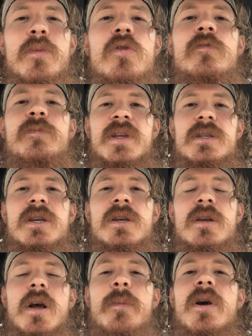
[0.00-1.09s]
movement
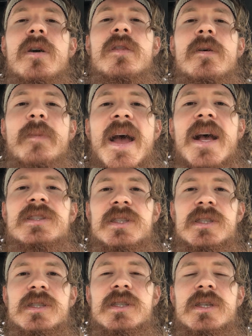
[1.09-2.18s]
among the
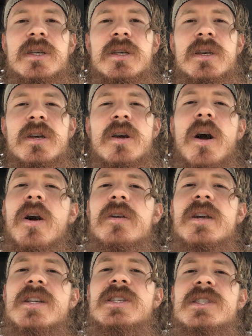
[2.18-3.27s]
masses
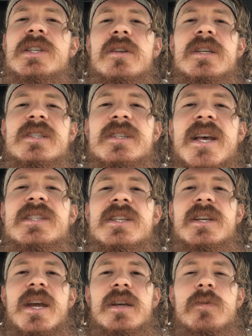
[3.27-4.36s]
aren't necessarily
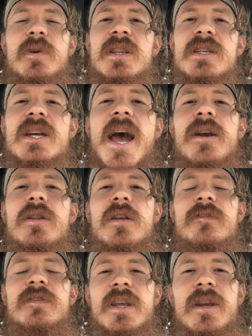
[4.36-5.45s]
designated with the title
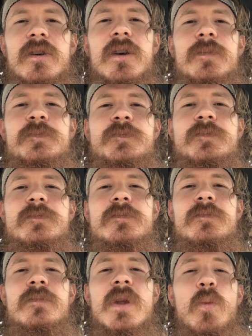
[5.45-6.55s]
of leader.
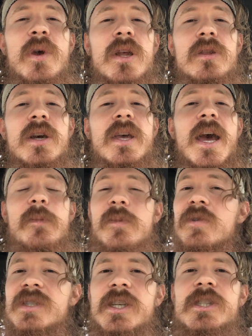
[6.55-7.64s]
We can look at
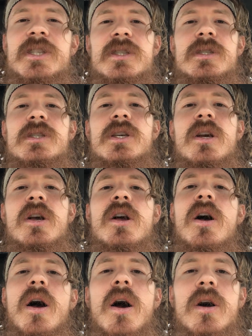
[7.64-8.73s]
musicians,
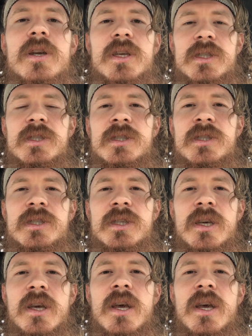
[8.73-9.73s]
artists,